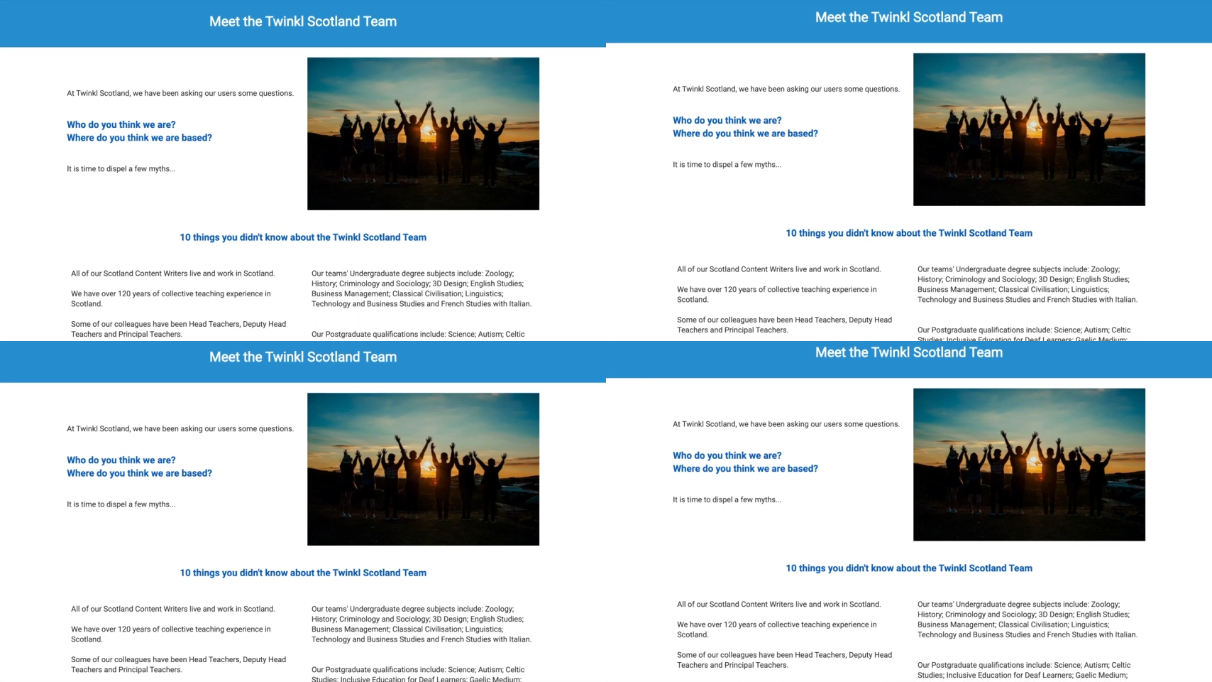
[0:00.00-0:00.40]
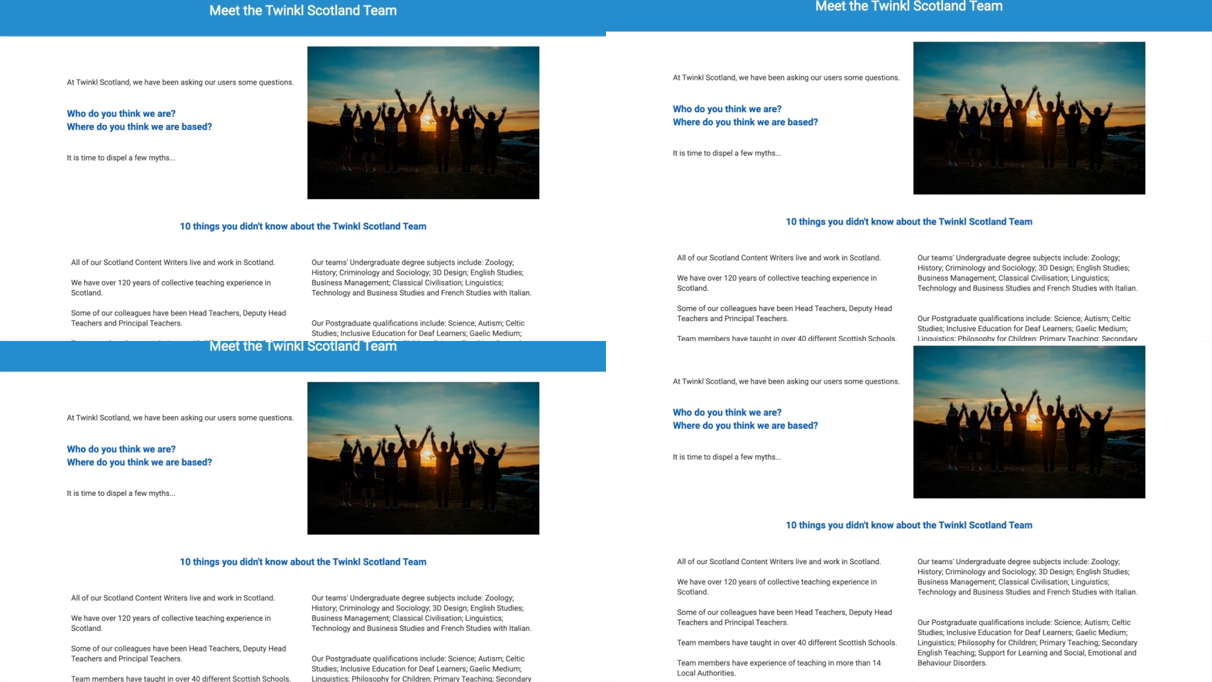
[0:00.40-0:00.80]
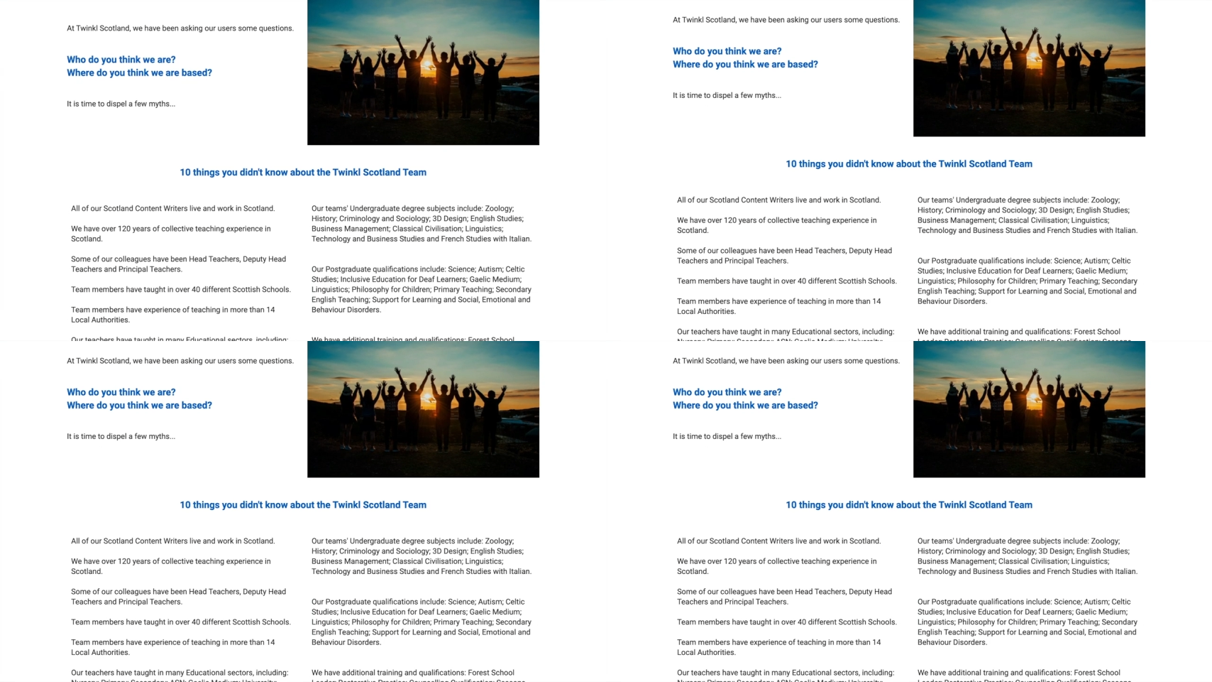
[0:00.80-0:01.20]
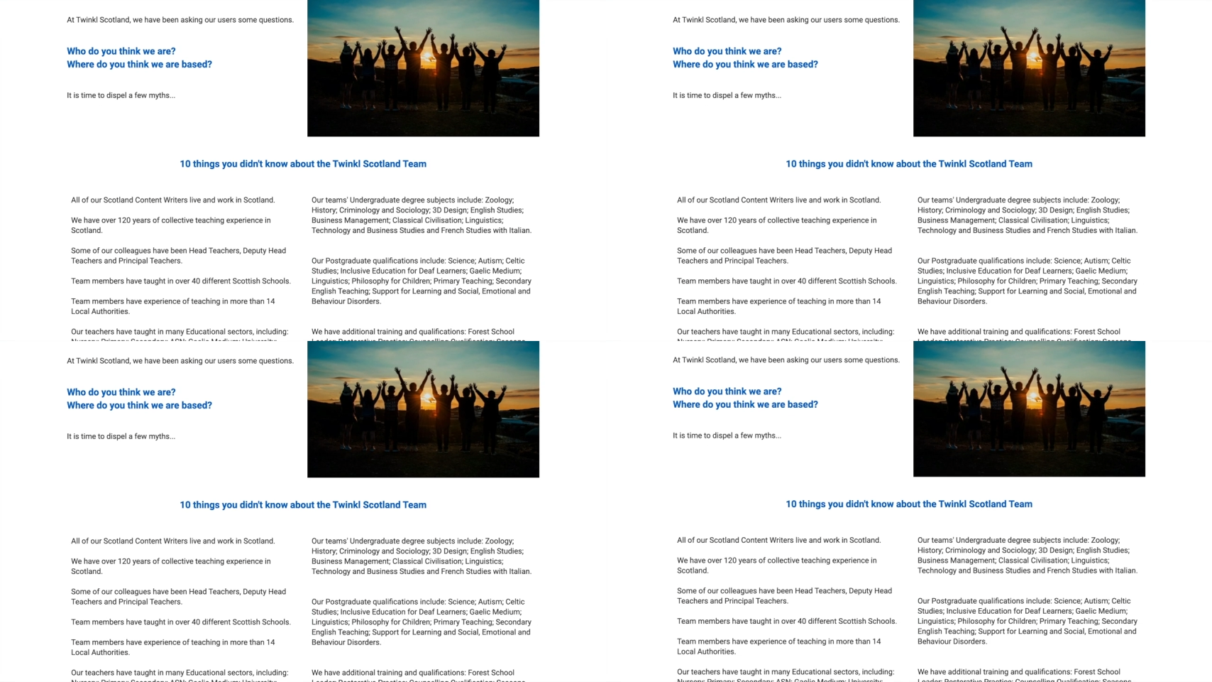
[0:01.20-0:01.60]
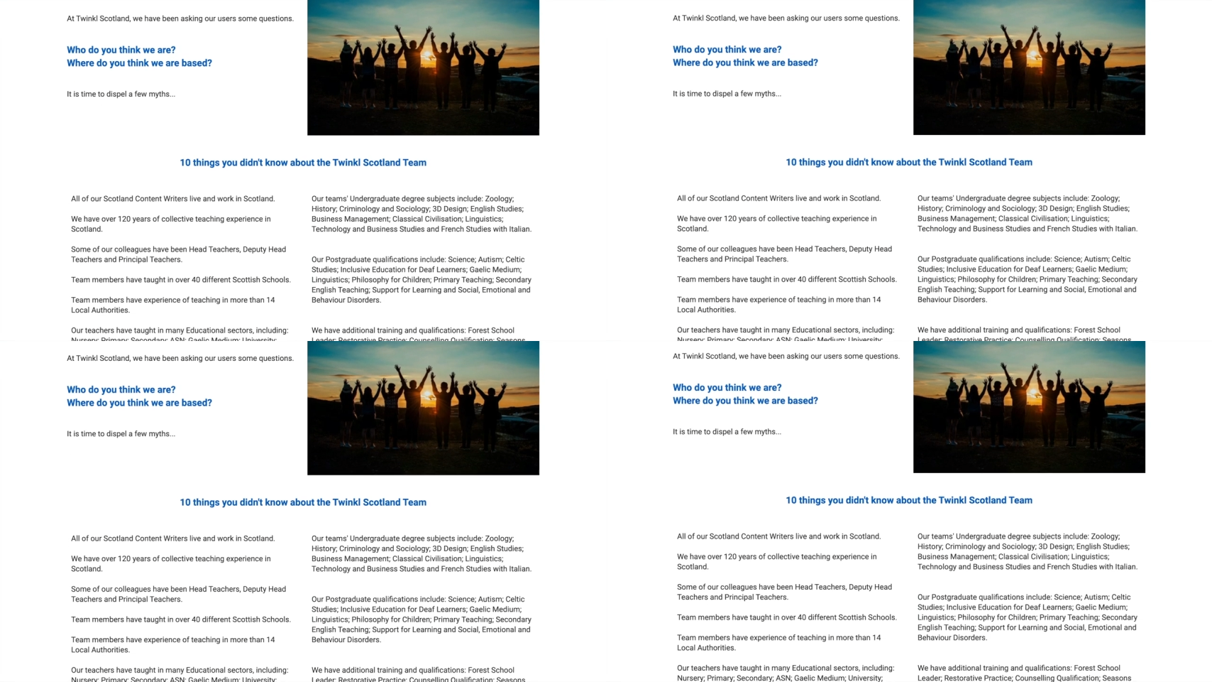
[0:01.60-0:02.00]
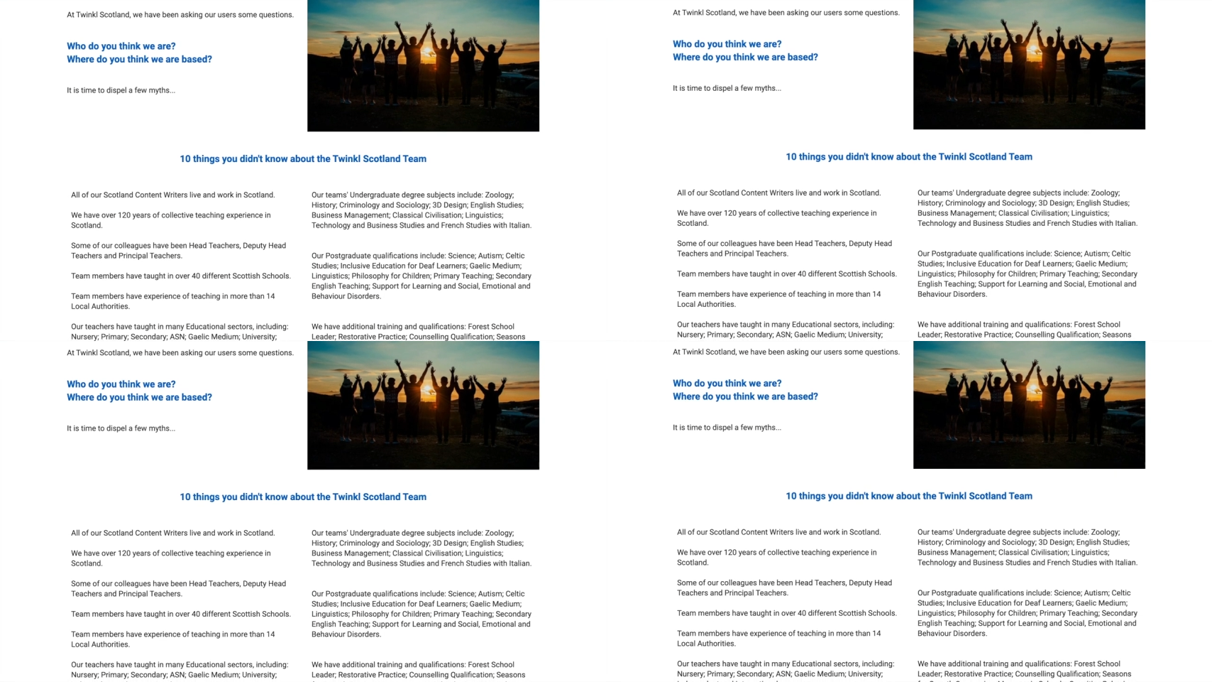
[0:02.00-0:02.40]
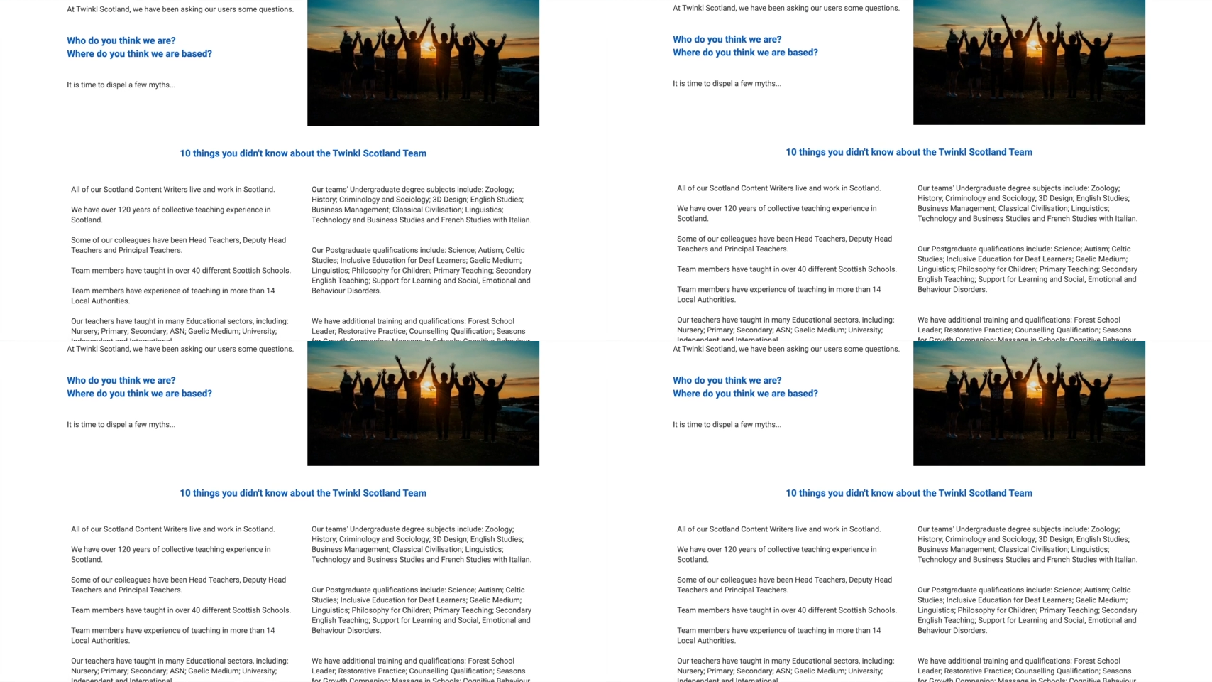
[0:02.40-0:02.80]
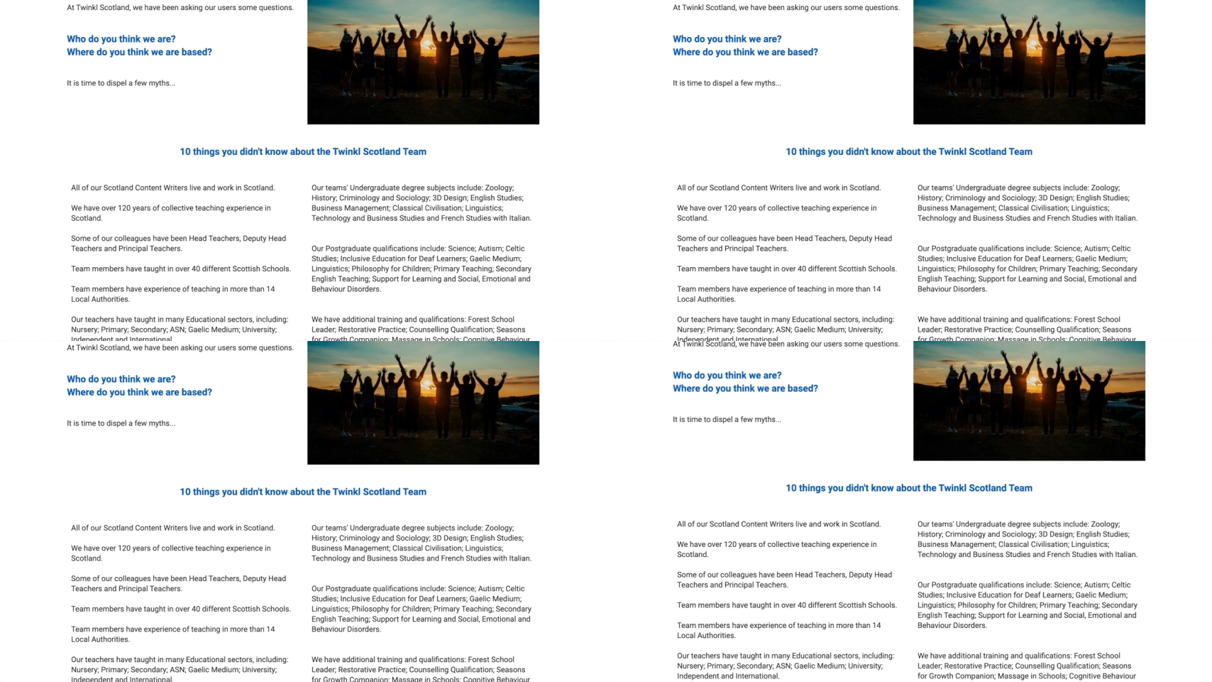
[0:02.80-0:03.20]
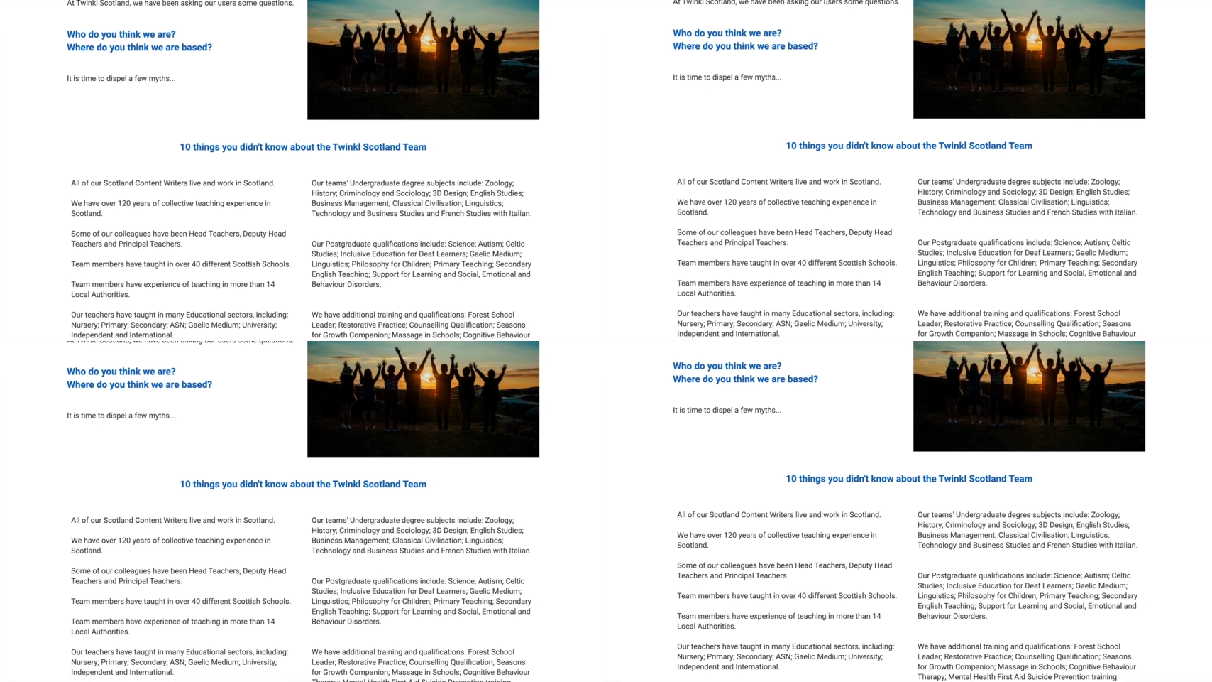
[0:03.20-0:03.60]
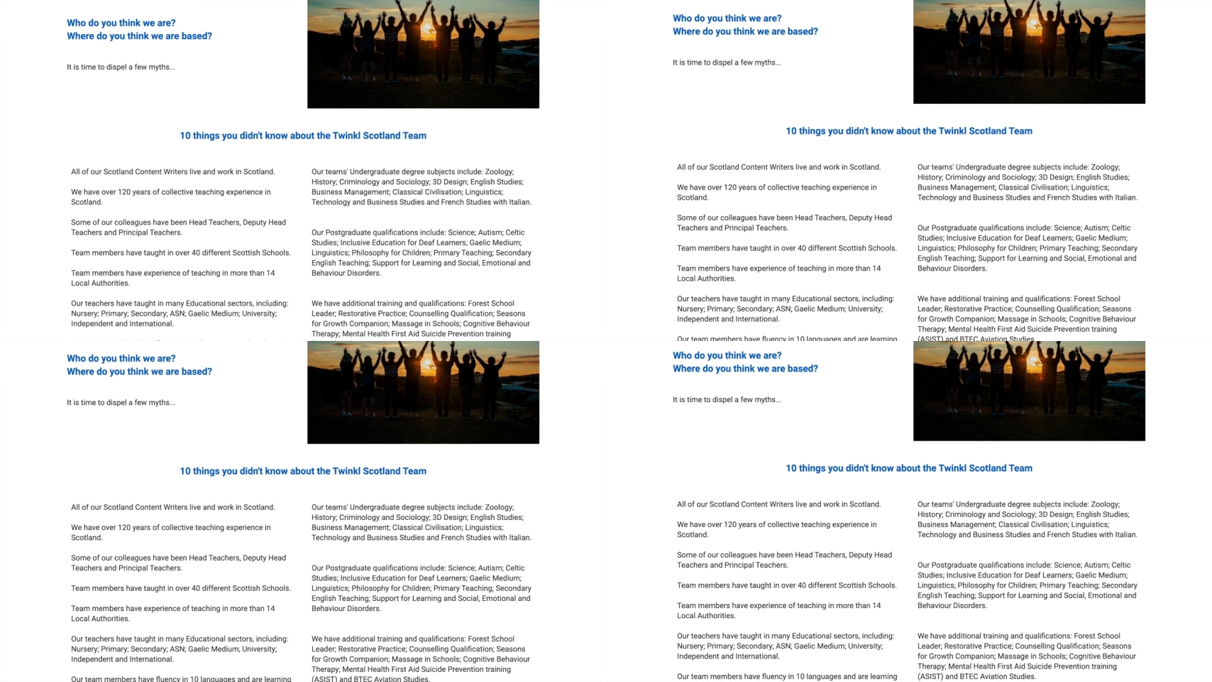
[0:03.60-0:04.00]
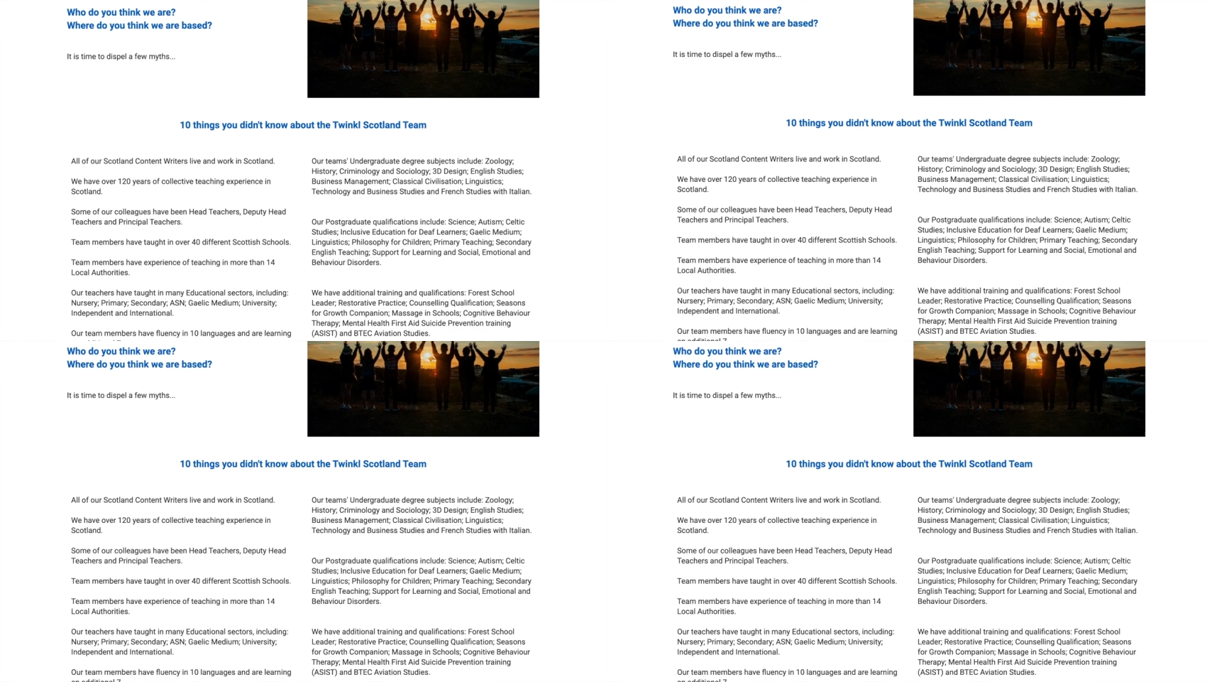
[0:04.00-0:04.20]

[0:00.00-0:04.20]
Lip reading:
Nobody's mouth can be seen.